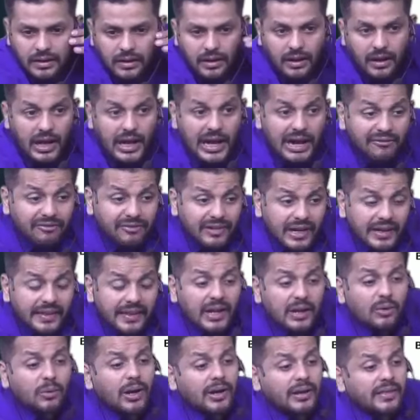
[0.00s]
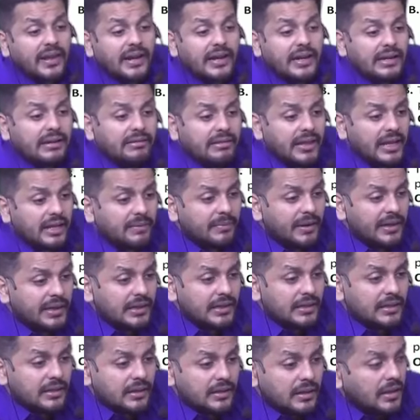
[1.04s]
After that, what they did with that money?
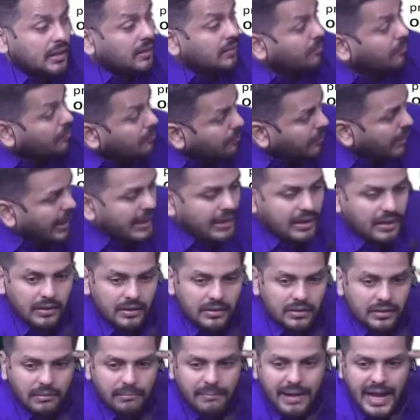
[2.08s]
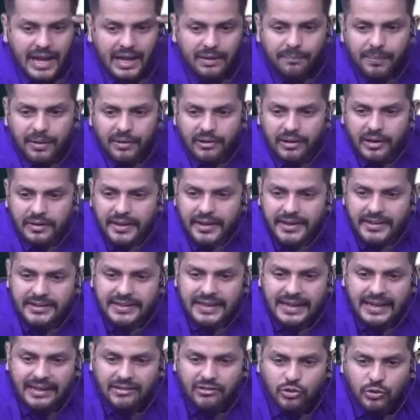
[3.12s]
Men, the manpower, the
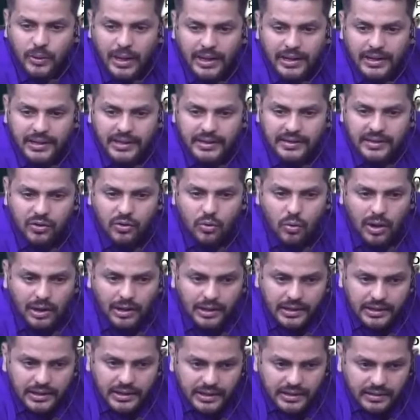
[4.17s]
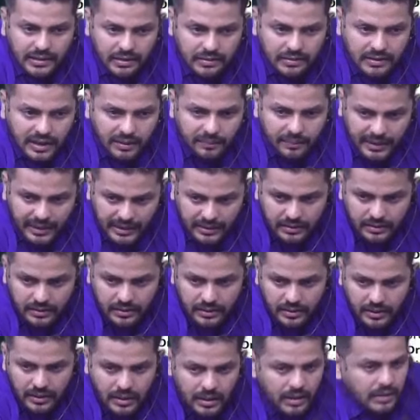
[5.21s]
intellectuality, the quality that they bring.
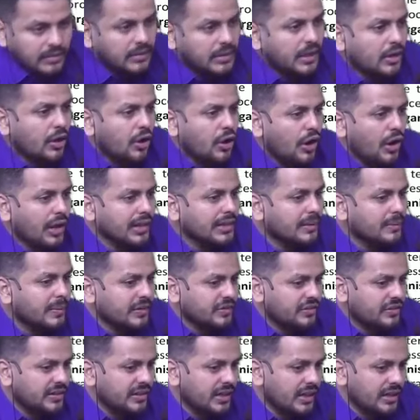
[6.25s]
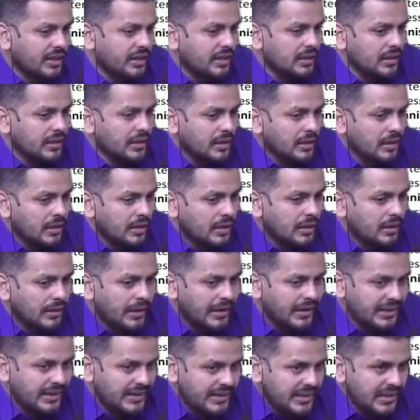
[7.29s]
Then all the machinery.
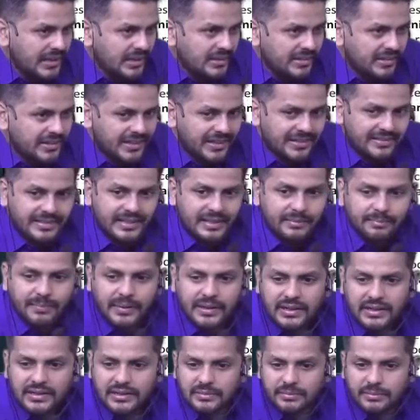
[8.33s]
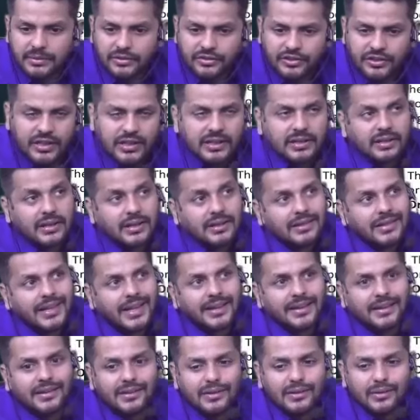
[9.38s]
An indigenously built machine. And
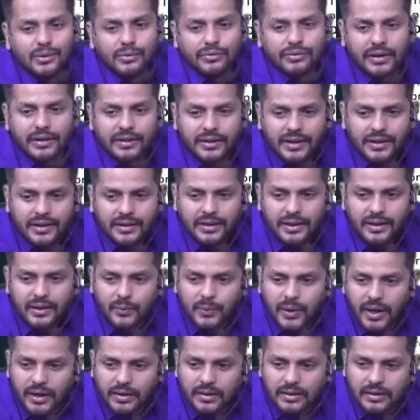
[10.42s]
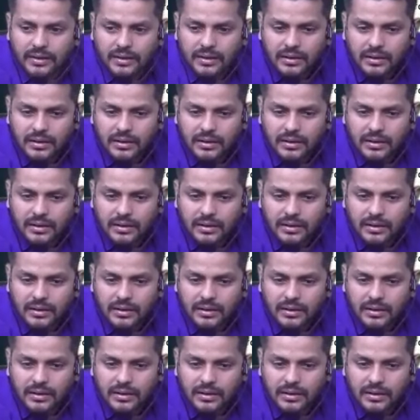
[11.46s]
then you send it. It worked.